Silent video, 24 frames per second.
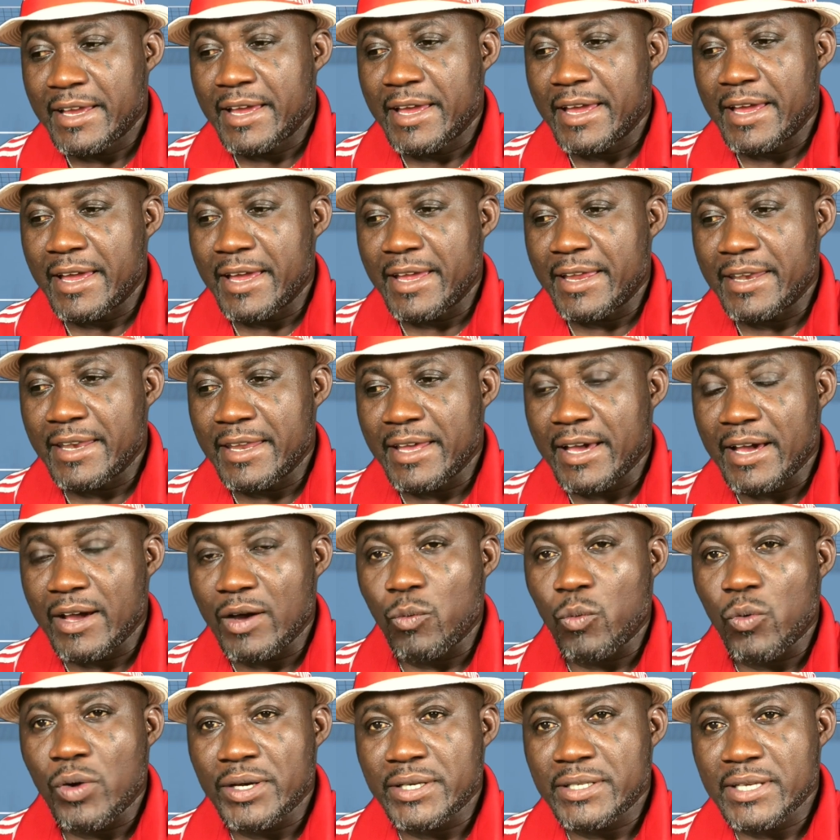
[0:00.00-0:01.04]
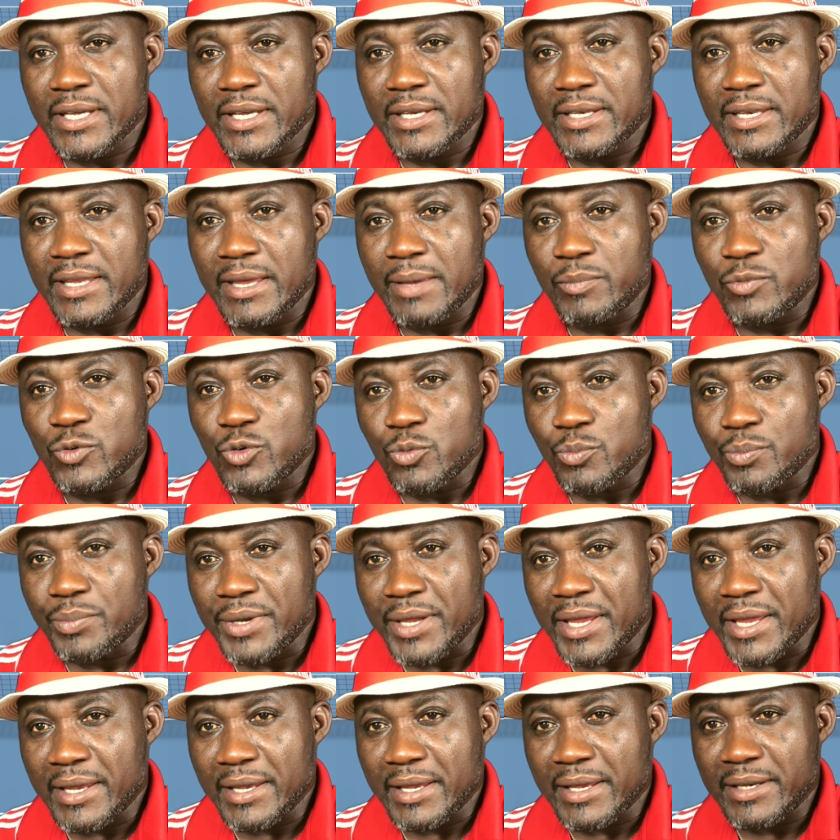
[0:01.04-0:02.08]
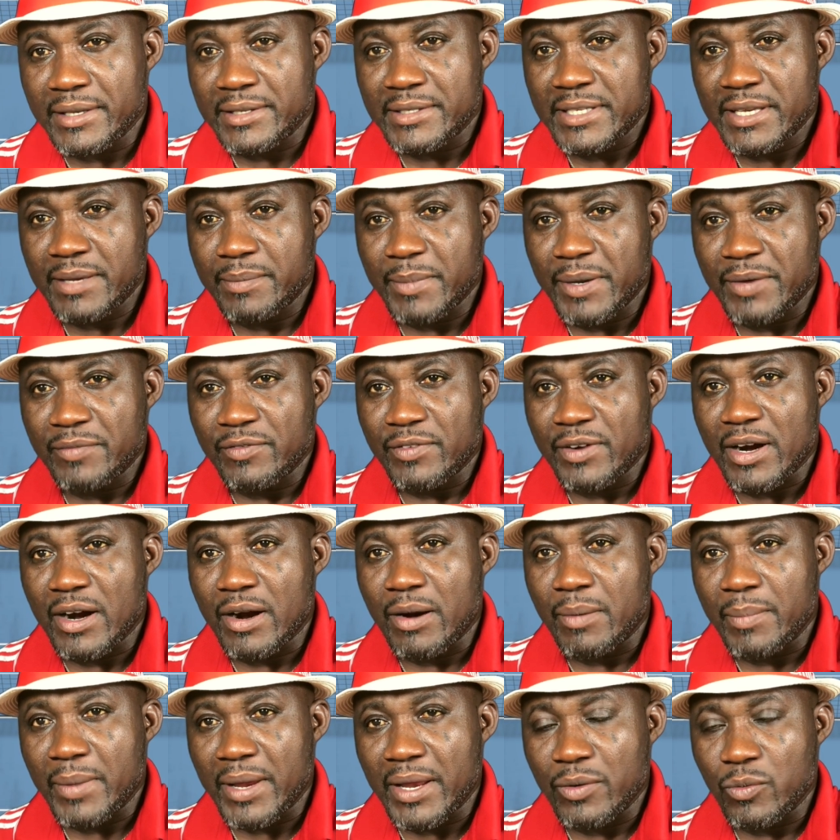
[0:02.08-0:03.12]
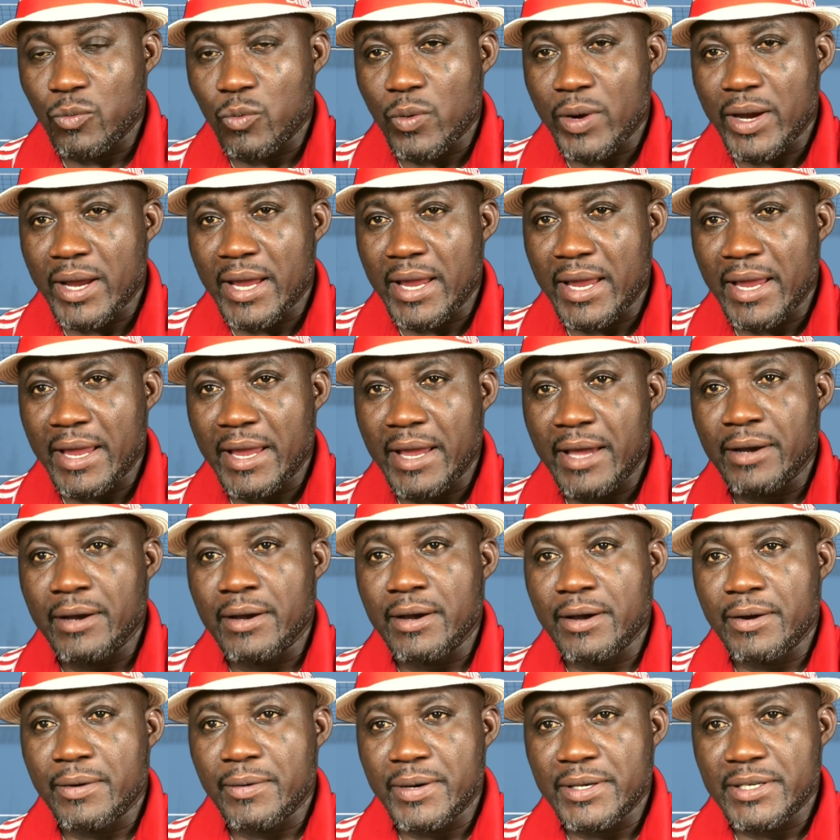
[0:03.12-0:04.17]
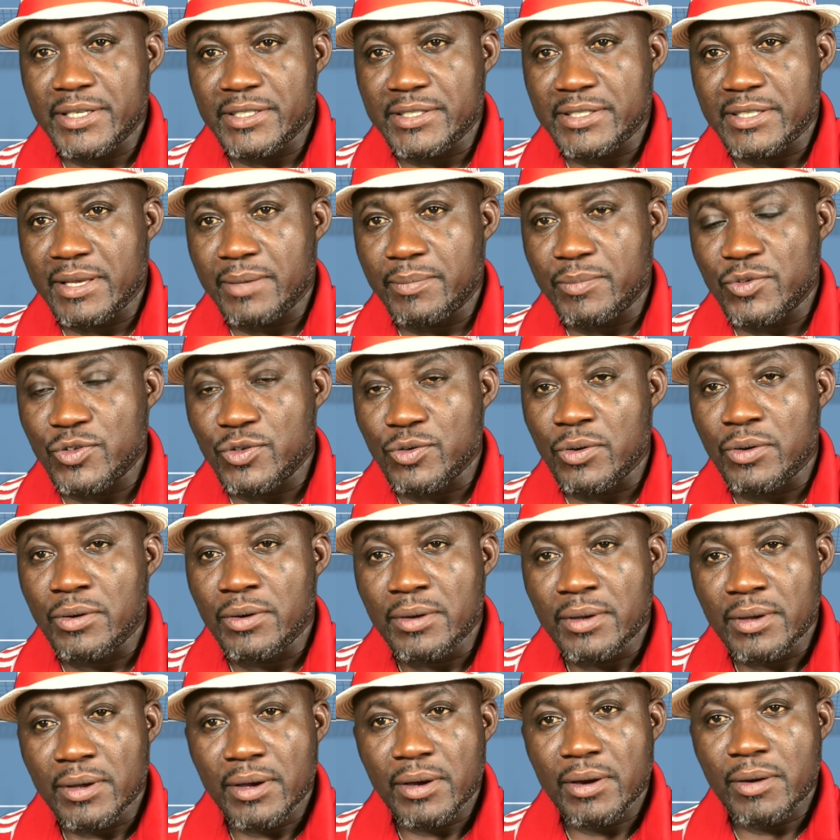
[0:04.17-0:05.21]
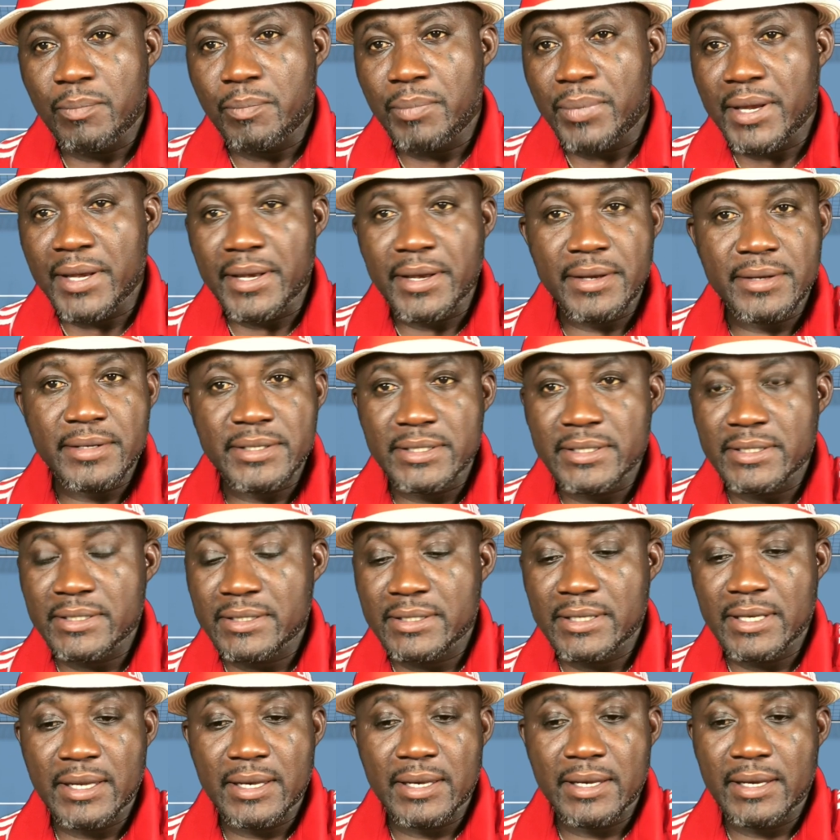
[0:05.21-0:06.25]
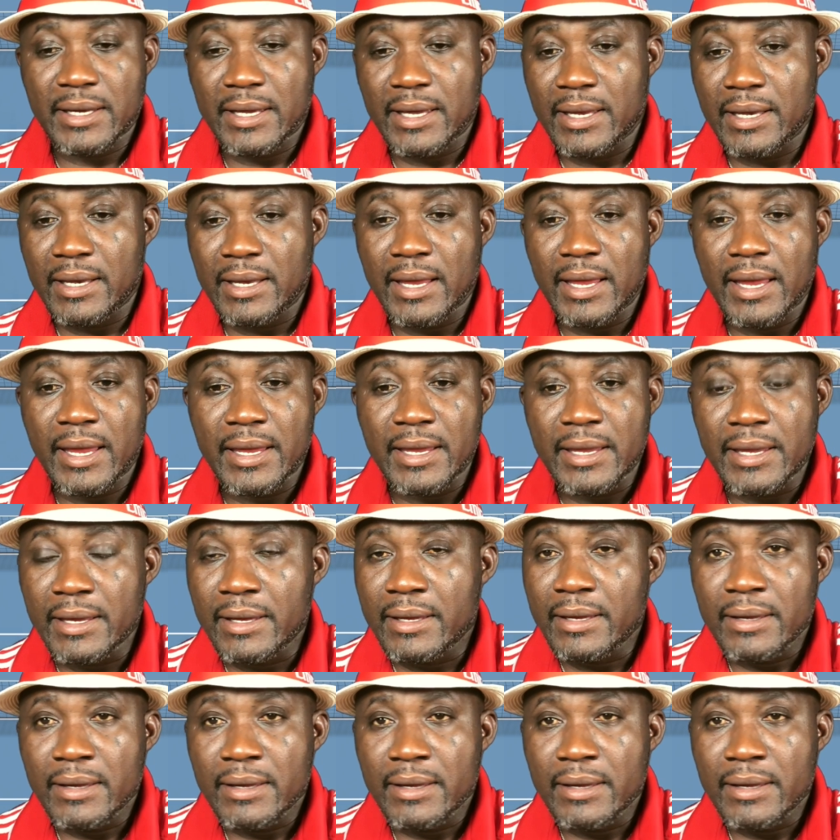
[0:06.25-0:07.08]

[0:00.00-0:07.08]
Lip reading: and wanted them to be in a team environment where it encourages them to compete consistently. And hey,